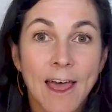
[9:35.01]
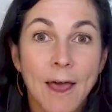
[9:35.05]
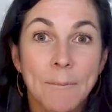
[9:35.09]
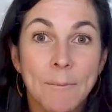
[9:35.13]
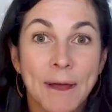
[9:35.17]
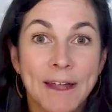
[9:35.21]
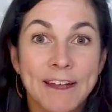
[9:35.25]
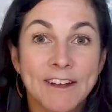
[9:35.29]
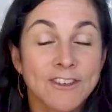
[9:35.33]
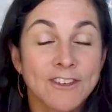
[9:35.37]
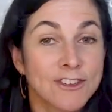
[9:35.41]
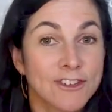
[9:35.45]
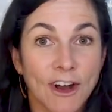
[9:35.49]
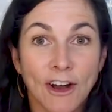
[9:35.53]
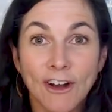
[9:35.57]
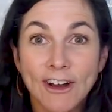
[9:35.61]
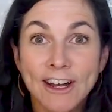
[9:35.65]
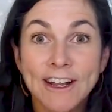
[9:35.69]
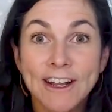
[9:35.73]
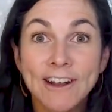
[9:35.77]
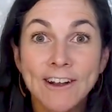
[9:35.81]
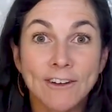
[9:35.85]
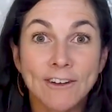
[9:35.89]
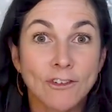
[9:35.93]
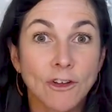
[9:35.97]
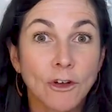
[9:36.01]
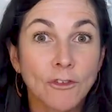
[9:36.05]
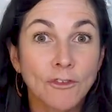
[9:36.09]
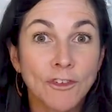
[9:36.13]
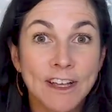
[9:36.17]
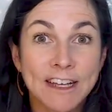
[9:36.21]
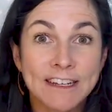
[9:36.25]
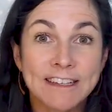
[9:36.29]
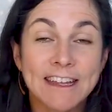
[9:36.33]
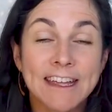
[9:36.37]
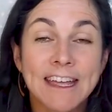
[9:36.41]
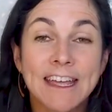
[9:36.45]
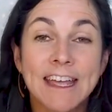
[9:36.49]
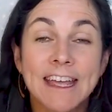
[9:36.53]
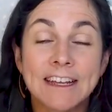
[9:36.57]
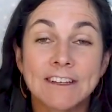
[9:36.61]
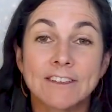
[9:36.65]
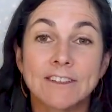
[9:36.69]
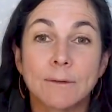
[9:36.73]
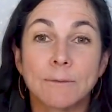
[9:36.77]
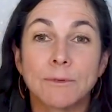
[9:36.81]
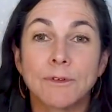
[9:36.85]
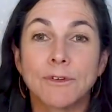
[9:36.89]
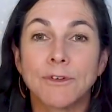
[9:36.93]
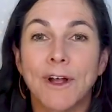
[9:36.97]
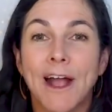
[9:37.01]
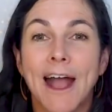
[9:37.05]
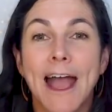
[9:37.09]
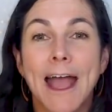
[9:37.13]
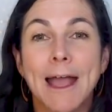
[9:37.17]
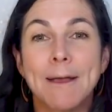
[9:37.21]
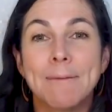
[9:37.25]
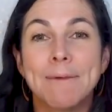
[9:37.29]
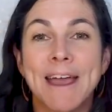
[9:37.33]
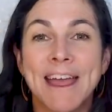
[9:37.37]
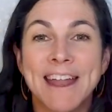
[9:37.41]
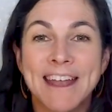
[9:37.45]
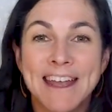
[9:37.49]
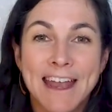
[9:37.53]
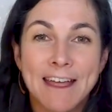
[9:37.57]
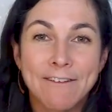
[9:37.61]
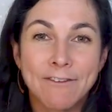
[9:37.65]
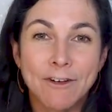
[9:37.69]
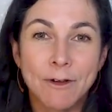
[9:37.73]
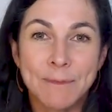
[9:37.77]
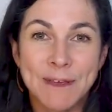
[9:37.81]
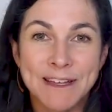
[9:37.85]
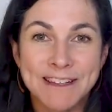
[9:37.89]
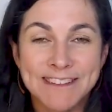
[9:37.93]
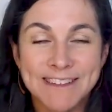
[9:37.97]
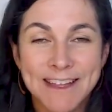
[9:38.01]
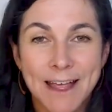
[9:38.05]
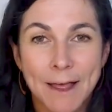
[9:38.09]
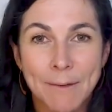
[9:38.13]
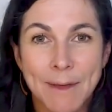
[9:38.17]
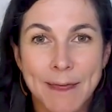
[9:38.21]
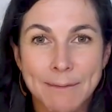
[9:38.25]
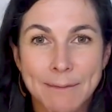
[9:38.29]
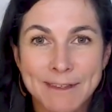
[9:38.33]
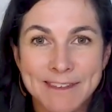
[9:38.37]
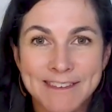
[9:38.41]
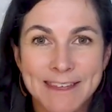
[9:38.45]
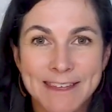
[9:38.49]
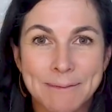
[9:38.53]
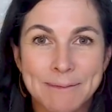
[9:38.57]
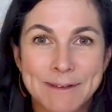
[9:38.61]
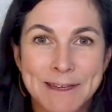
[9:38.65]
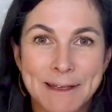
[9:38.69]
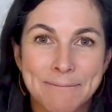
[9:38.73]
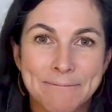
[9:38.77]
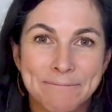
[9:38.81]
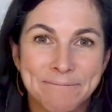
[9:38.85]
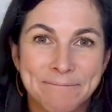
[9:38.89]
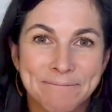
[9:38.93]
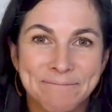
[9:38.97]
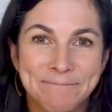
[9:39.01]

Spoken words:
But start here. Don't forget to hit subscribe and never miss a baby sleep tip.